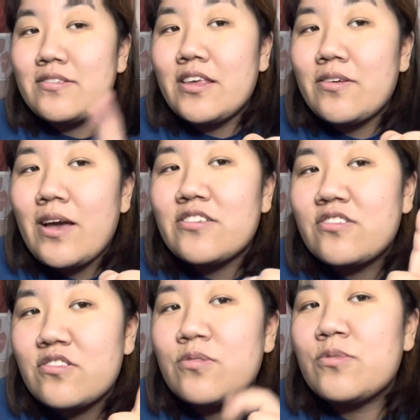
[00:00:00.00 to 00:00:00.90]
thank you guys
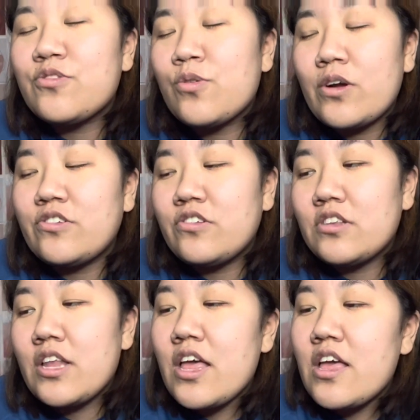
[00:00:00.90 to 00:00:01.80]
so much for
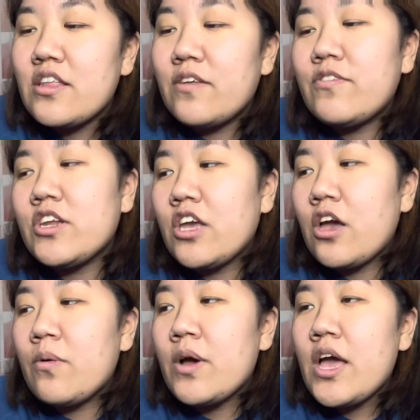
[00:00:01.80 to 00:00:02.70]
watching the
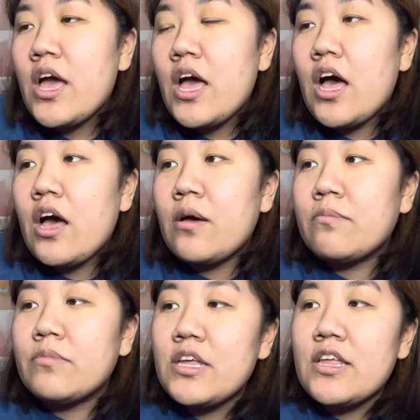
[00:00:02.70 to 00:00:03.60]
video. I'm